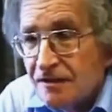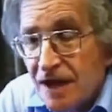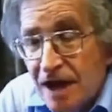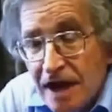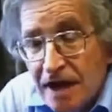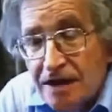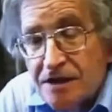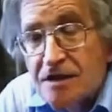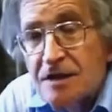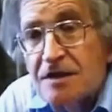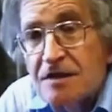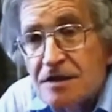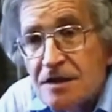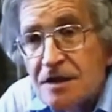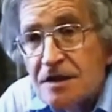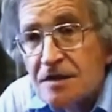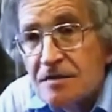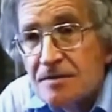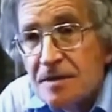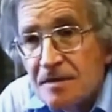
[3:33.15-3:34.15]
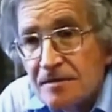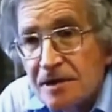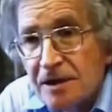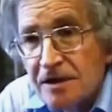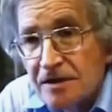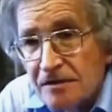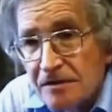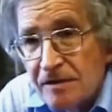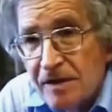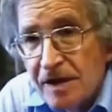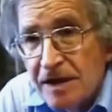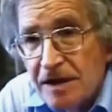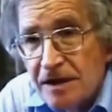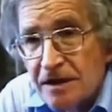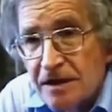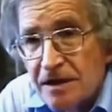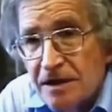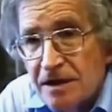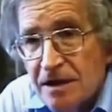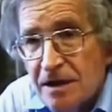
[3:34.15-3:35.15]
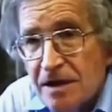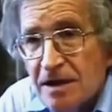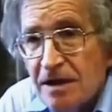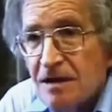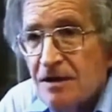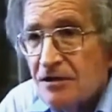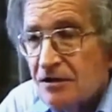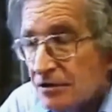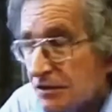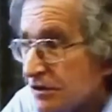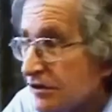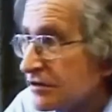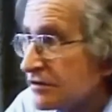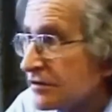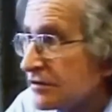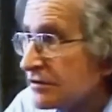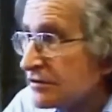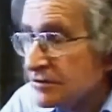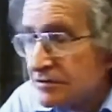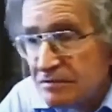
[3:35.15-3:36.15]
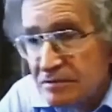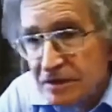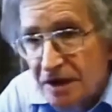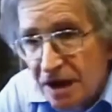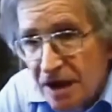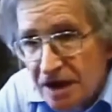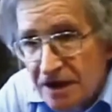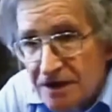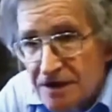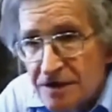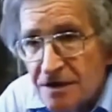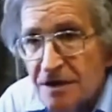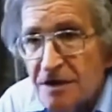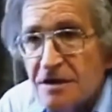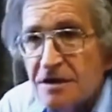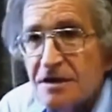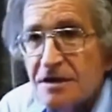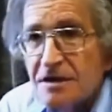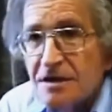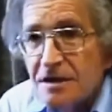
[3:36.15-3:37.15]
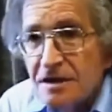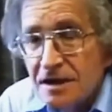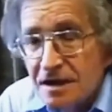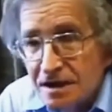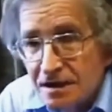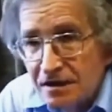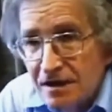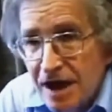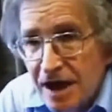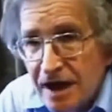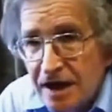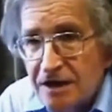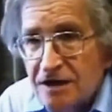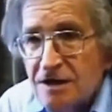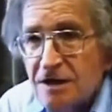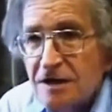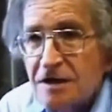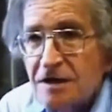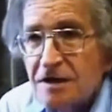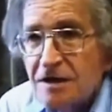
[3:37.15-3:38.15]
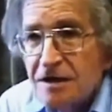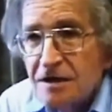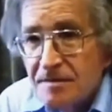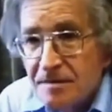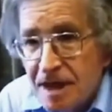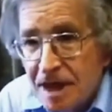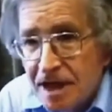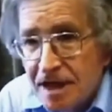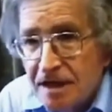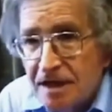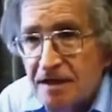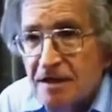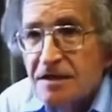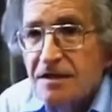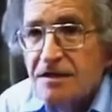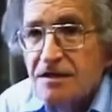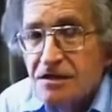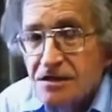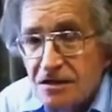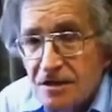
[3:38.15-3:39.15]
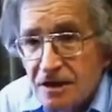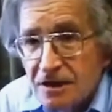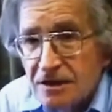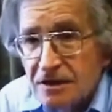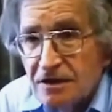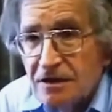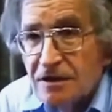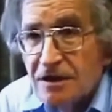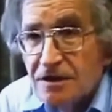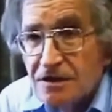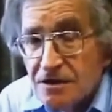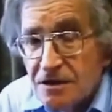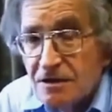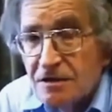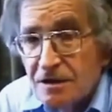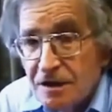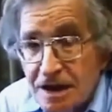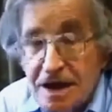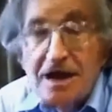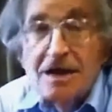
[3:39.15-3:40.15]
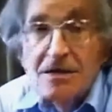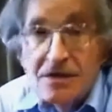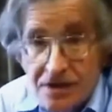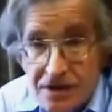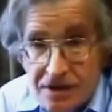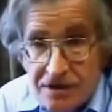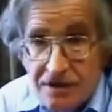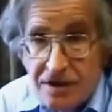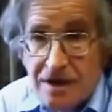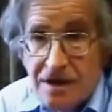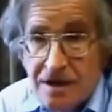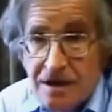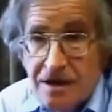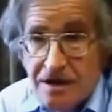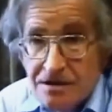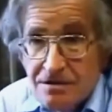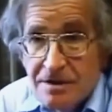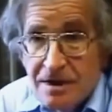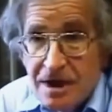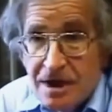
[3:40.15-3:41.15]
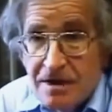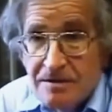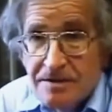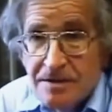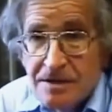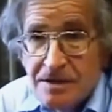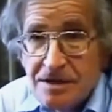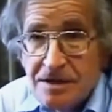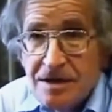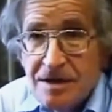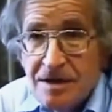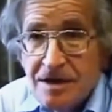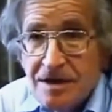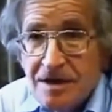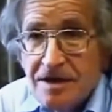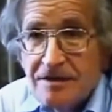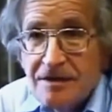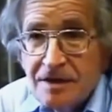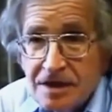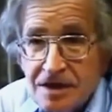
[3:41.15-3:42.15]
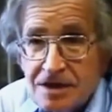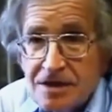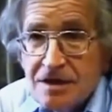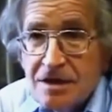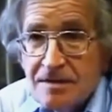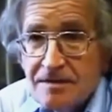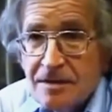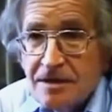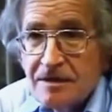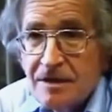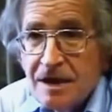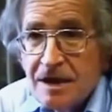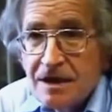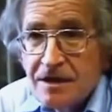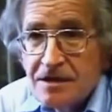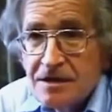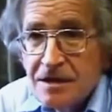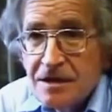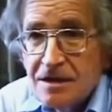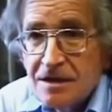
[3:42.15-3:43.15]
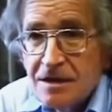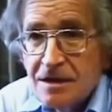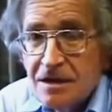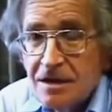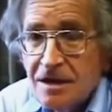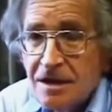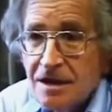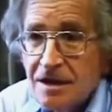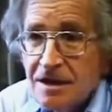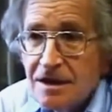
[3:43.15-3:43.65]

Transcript: of actions in the public arena through constant interaction, debate, struggle, and so on. In theory, that's what happens if it is a democratic state.